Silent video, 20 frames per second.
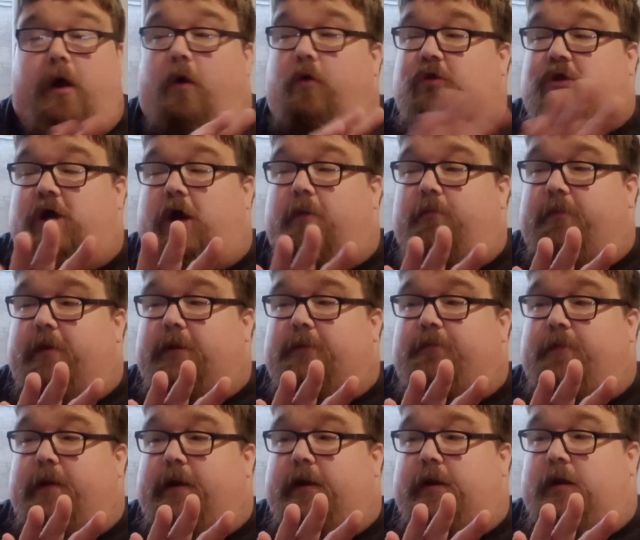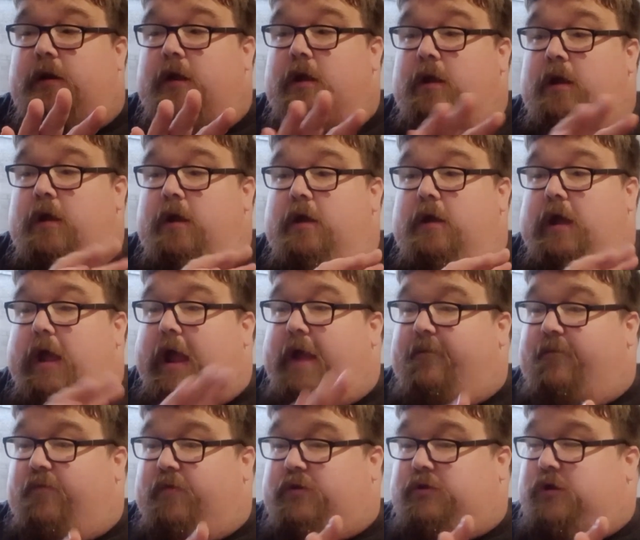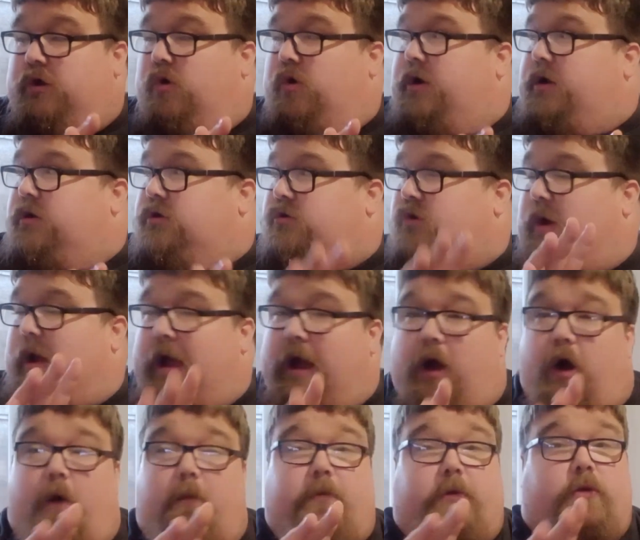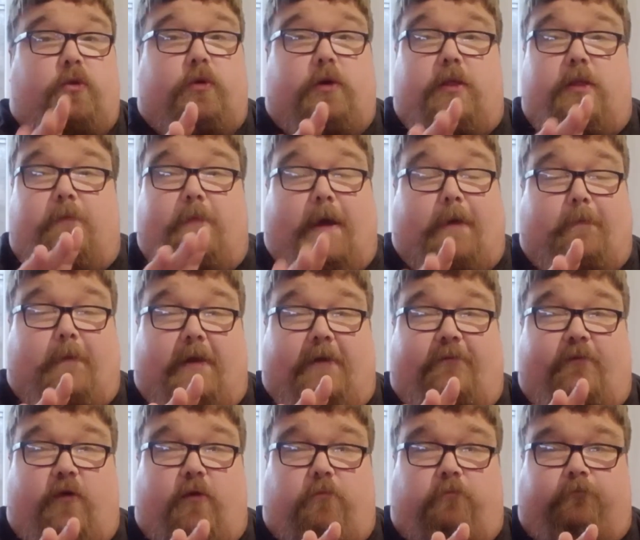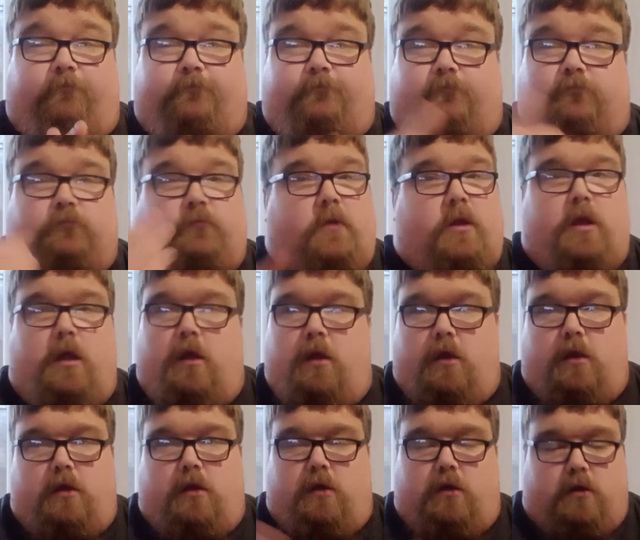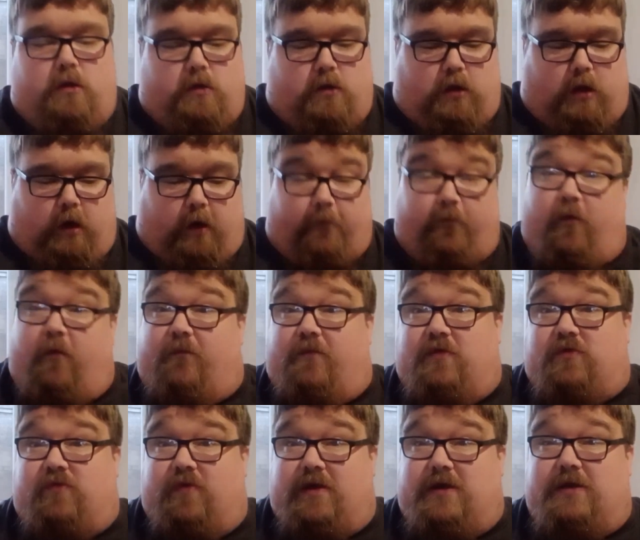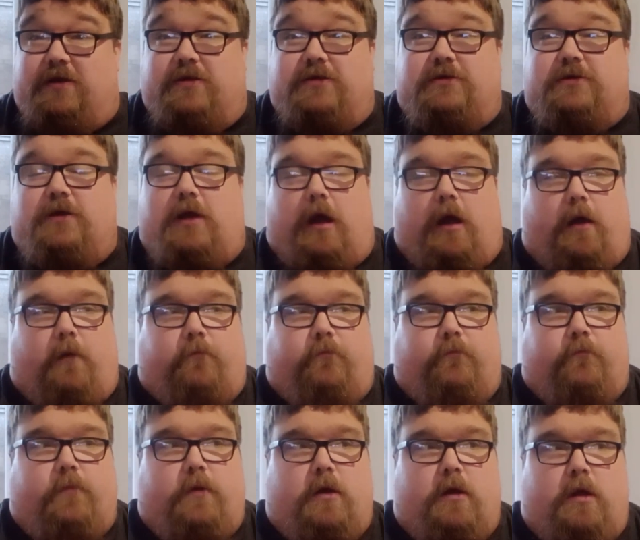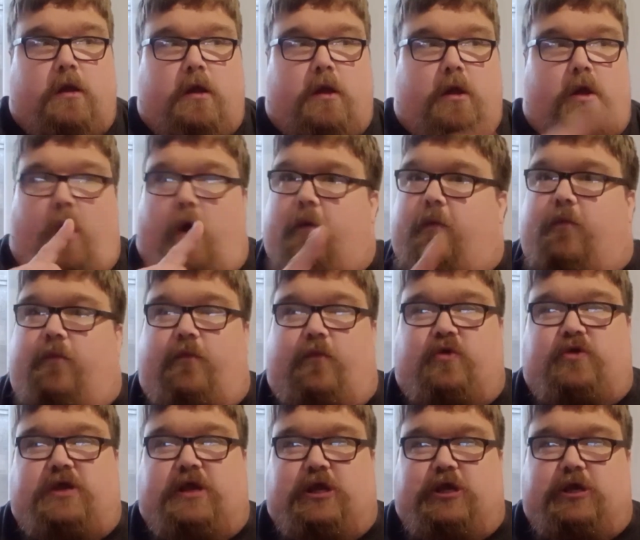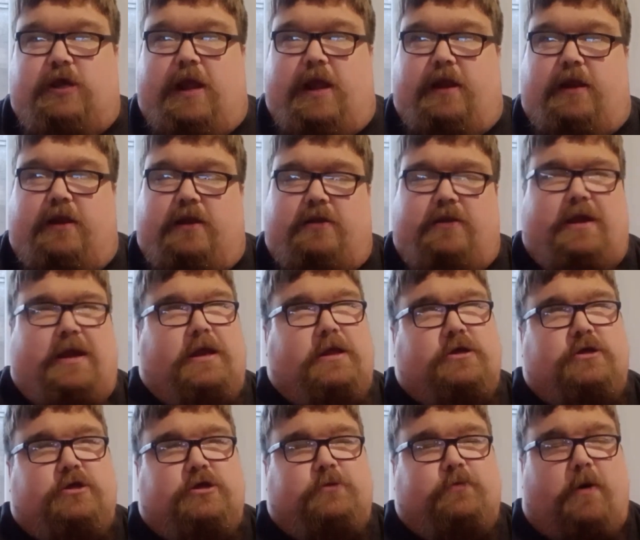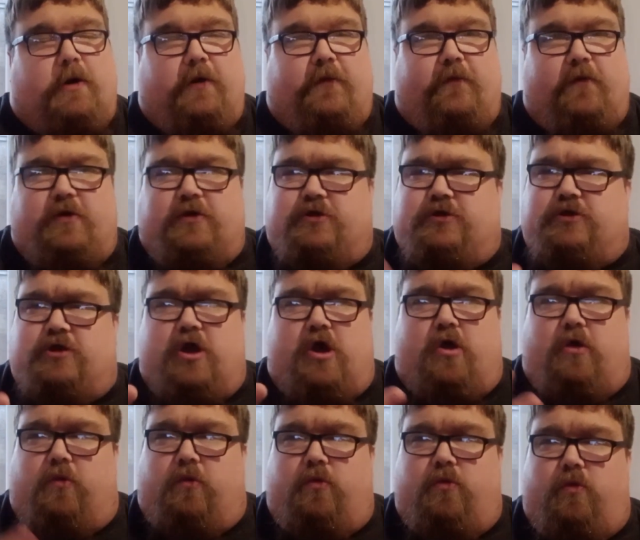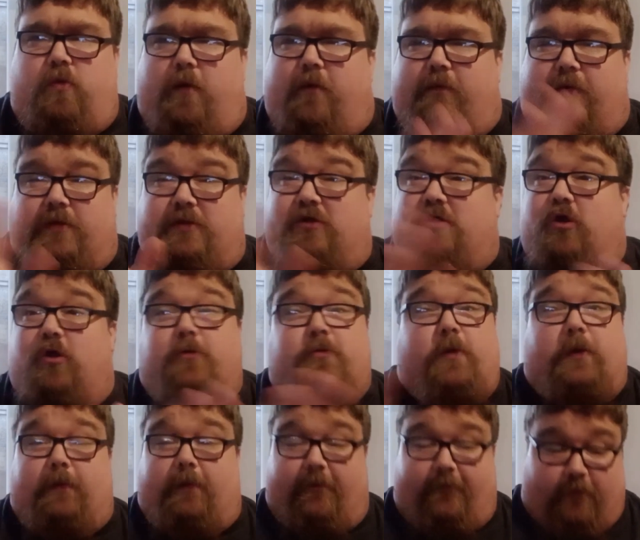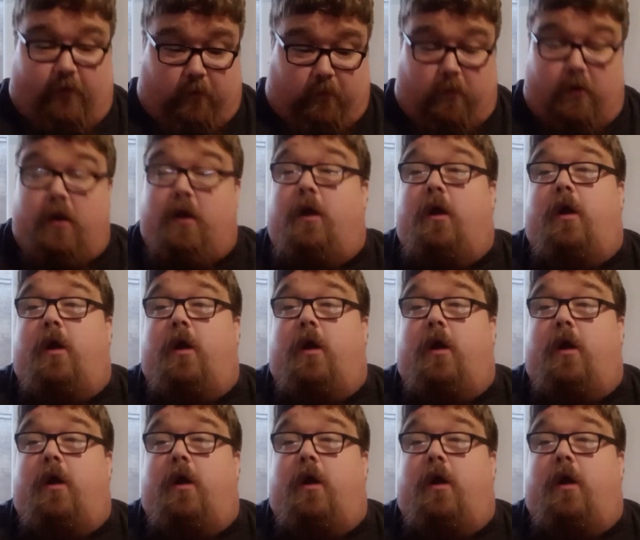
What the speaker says: whole time it's been advertised or out, I've been calling it the Batman film. For obvious reasons. I've not seen Into the Spider-Verse 2, or whatever it is, the new Spider-Man film.